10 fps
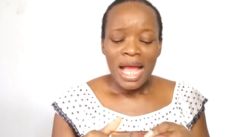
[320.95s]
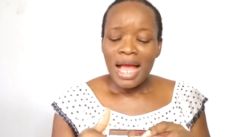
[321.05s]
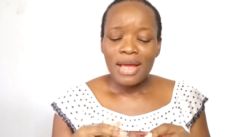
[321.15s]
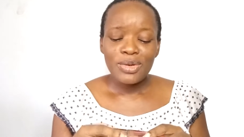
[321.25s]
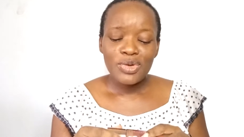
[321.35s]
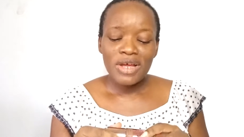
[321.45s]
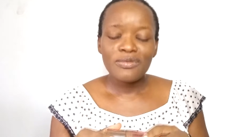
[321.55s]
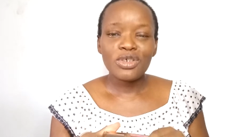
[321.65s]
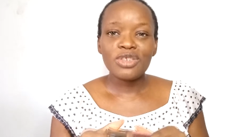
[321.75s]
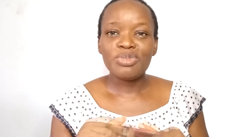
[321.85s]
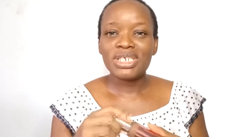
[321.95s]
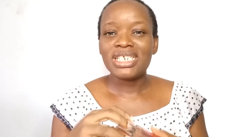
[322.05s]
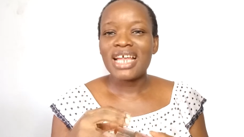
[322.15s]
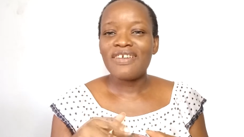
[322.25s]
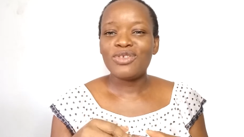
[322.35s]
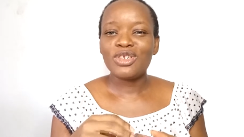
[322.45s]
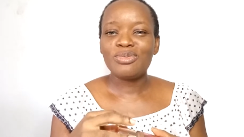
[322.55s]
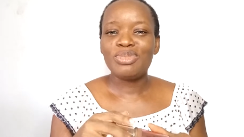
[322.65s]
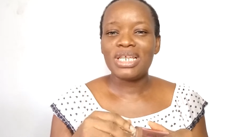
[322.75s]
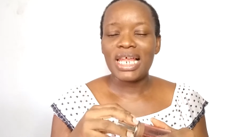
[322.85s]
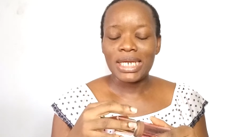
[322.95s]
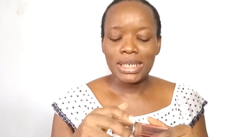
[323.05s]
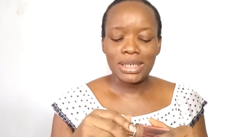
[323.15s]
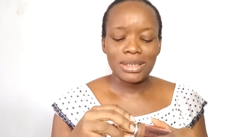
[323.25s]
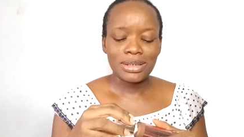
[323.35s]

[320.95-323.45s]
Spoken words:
I don't know. I've just been like